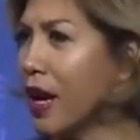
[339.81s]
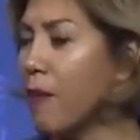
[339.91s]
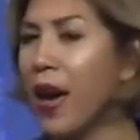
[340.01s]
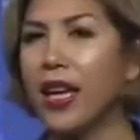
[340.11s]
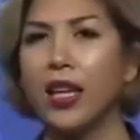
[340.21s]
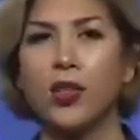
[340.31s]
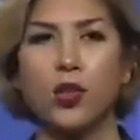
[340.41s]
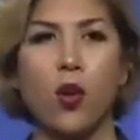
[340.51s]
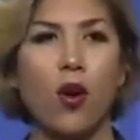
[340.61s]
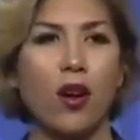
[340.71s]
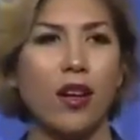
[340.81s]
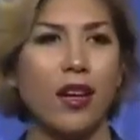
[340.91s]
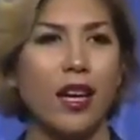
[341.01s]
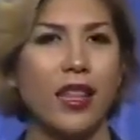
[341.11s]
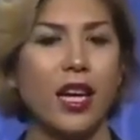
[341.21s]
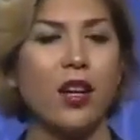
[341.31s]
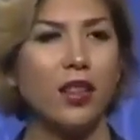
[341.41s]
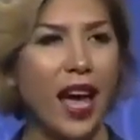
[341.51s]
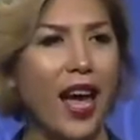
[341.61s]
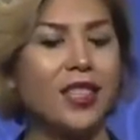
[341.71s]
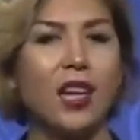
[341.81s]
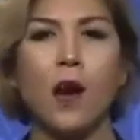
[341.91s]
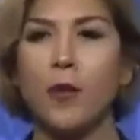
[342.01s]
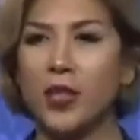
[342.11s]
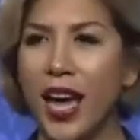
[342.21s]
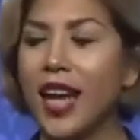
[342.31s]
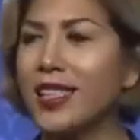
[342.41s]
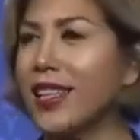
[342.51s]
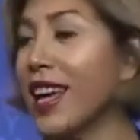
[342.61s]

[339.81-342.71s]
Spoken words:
making sure that our lands are protected